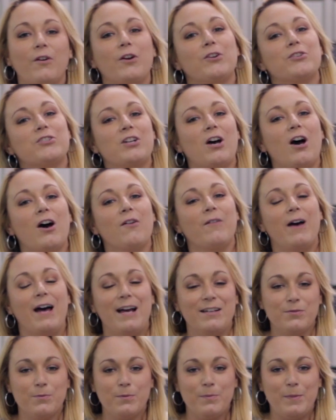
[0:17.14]
First off,
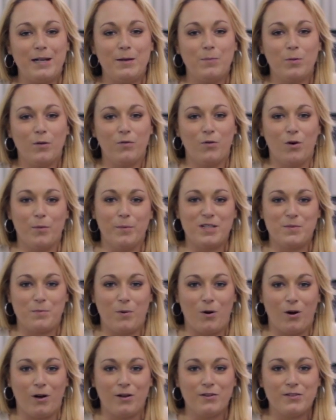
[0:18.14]
as with many performance
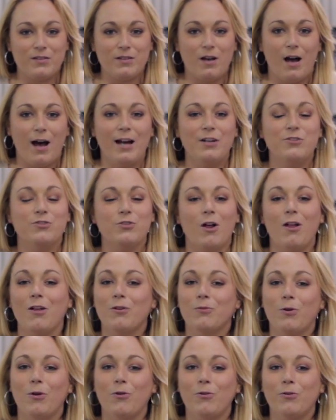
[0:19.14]
parts,
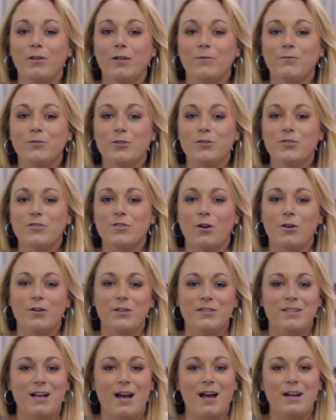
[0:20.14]
hydraulic roller lifters are
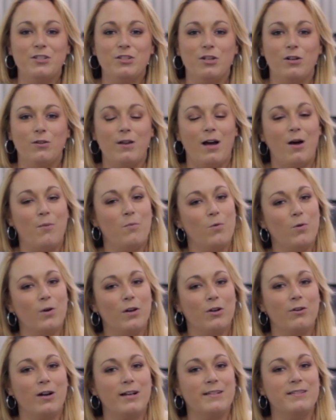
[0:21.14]
designed to allow
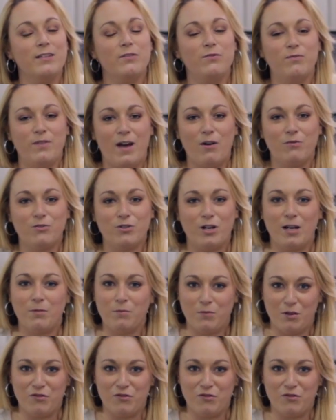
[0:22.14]
more aggressive valve train